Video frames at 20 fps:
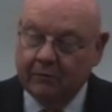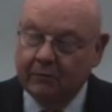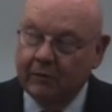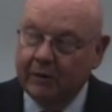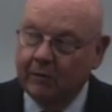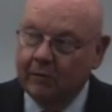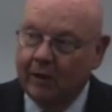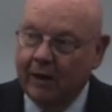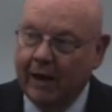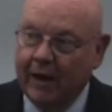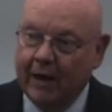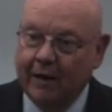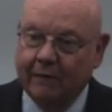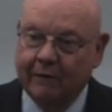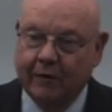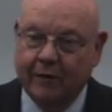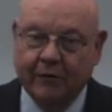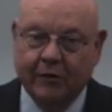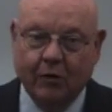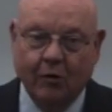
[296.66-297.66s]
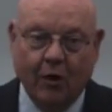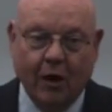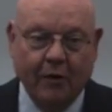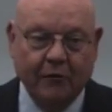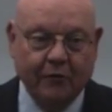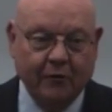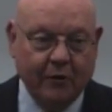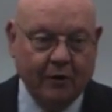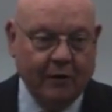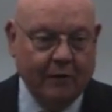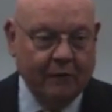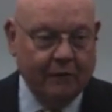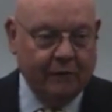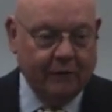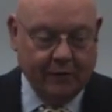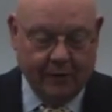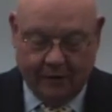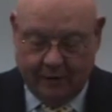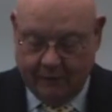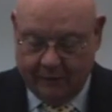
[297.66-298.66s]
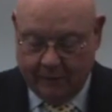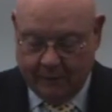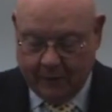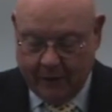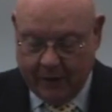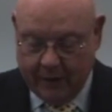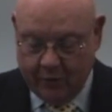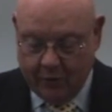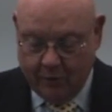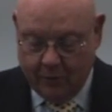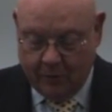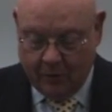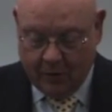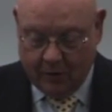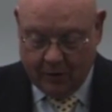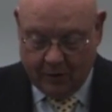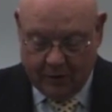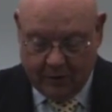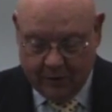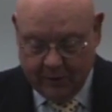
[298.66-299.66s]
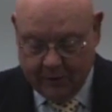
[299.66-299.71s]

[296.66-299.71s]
we will have the author of a brand new book